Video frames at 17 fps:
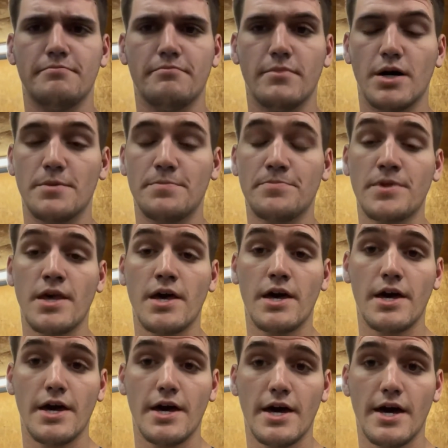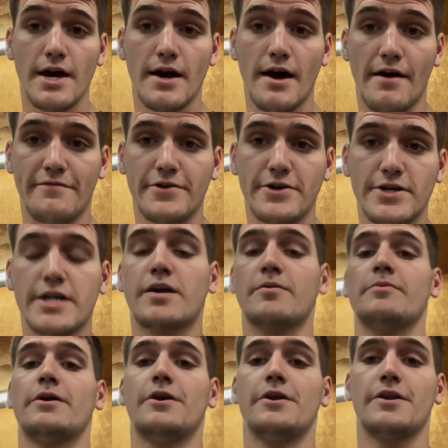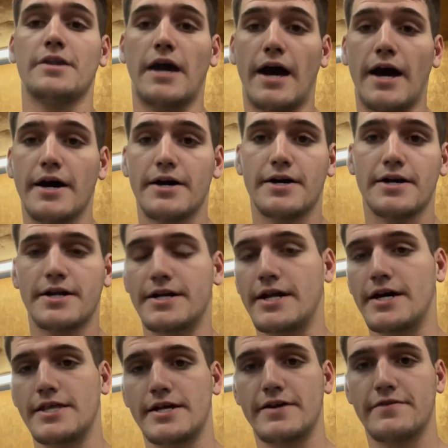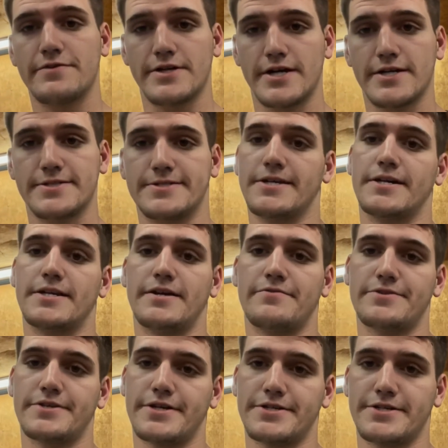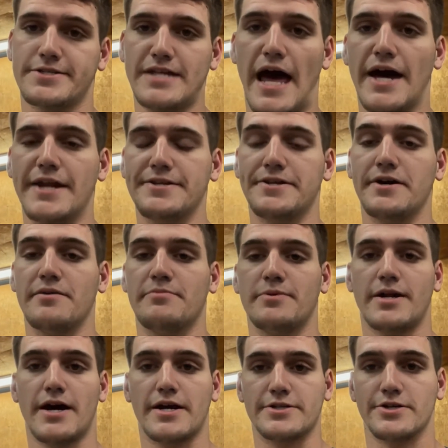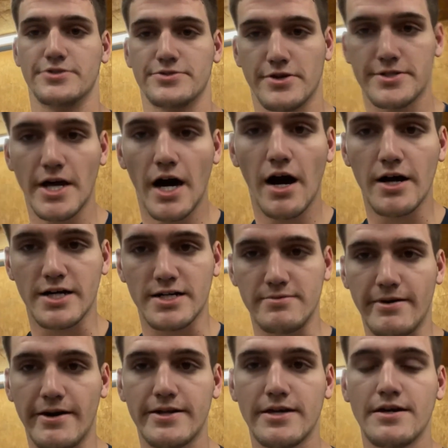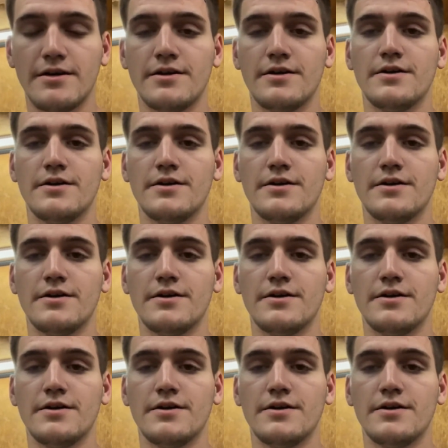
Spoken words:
But I figured I'd come in at night, now that everything's in, everything's tidied up, and I can do a little talking about it.